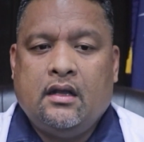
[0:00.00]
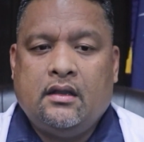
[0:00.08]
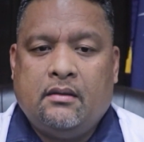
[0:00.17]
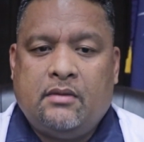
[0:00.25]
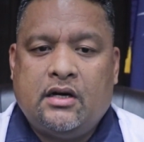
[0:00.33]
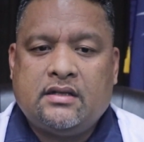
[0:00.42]

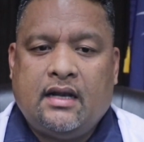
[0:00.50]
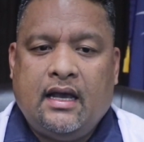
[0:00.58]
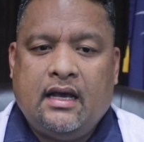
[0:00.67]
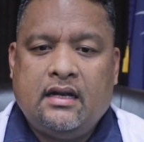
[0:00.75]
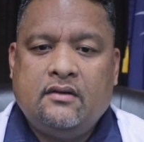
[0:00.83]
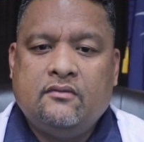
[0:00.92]
The Marshall
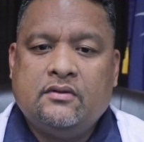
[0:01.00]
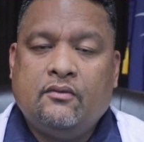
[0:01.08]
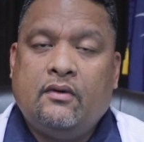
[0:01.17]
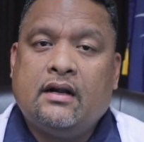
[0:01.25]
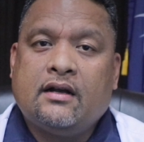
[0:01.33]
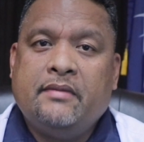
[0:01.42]
Island would
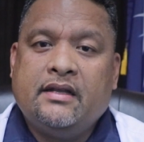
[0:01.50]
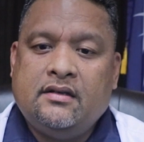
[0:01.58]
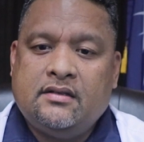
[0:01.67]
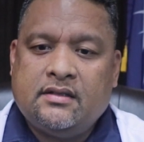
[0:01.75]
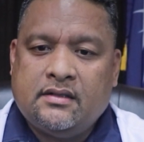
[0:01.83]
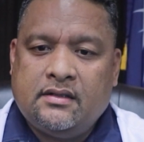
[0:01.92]
welcome
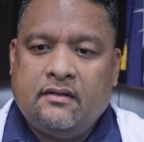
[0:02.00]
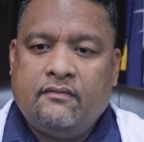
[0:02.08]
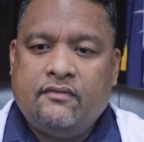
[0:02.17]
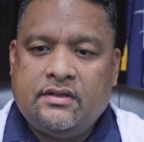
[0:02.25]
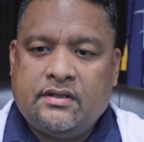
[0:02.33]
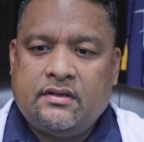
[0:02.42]
additional
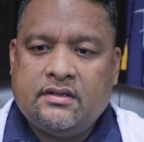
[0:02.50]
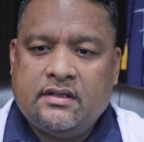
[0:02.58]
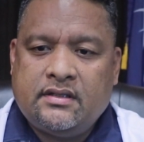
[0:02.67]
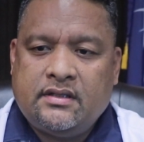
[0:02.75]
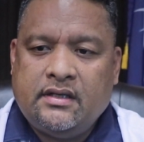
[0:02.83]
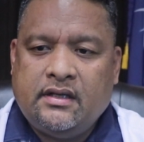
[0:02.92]

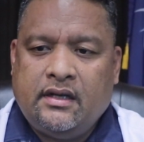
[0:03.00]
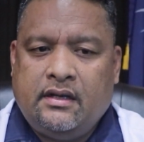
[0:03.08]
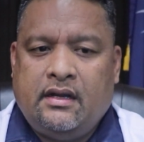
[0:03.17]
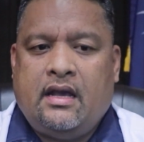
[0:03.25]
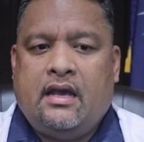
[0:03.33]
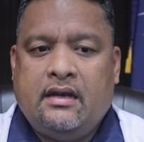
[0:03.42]
resources in
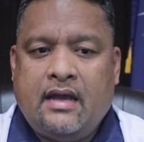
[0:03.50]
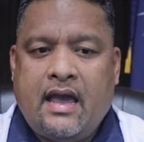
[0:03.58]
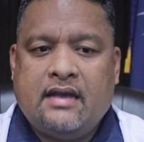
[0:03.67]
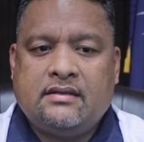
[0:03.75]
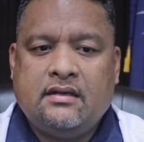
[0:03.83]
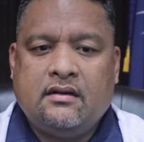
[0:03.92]

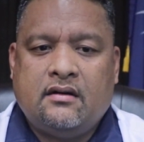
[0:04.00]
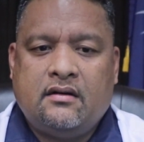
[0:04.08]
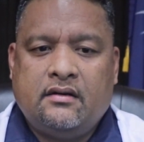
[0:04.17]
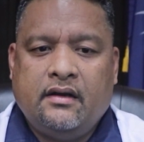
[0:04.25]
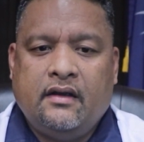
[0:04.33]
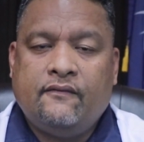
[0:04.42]
enhancing
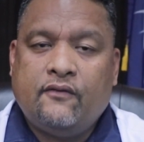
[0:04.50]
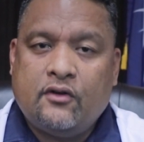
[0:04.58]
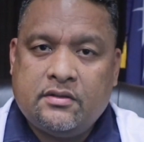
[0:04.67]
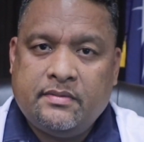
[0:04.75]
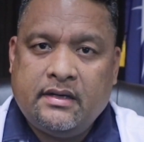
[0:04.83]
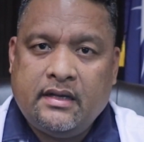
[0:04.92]
our
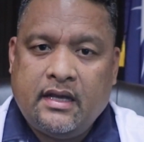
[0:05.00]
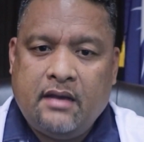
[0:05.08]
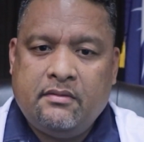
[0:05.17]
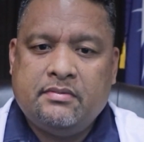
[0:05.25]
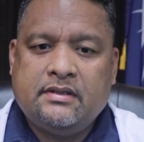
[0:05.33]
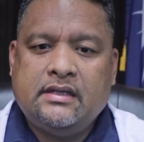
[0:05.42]
enforcement
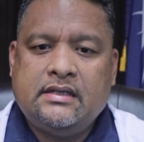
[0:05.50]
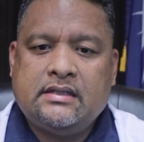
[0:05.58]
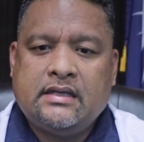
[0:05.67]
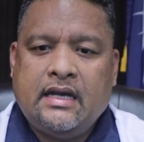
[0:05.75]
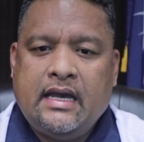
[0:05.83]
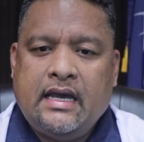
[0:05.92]

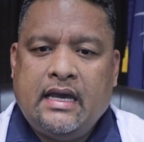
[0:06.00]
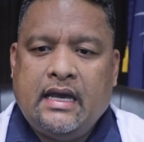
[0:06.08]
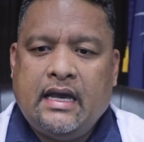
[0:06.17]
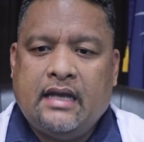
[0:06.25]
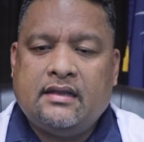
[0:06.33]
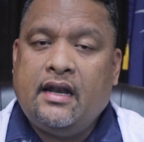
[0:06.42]
capabilities
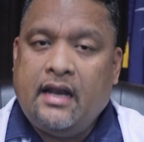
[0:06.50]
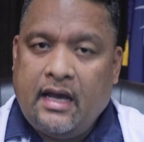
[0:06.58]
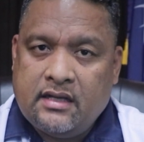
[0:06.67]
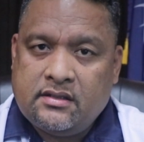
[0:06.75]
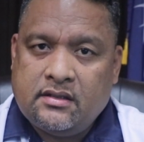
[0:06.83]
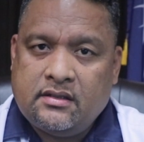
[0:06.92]
at the
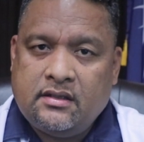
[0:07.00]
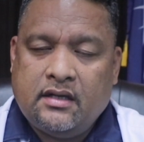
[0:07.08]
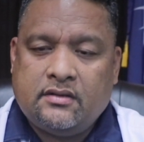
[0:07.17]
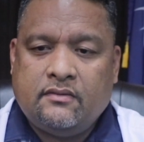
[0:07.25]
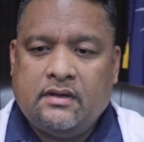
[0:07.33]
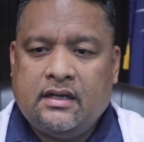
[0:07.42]
national
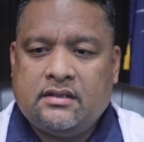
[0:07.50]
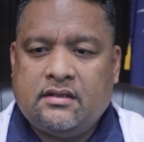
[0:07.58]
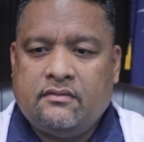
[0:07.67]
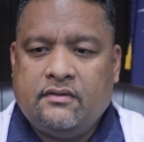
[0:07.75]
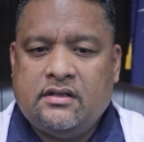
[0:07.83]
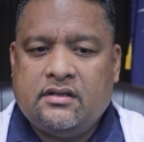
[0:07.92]
as well as
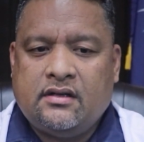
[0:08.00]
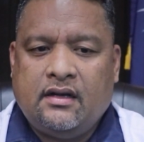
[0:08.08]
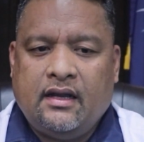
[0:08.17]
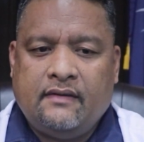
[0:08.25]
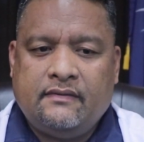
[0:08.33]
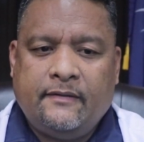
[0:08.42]
the regional
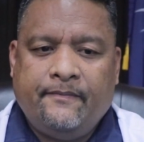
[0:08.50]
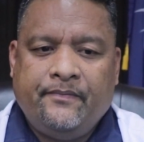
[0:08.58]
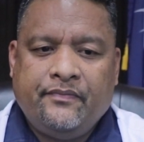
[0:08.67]
level.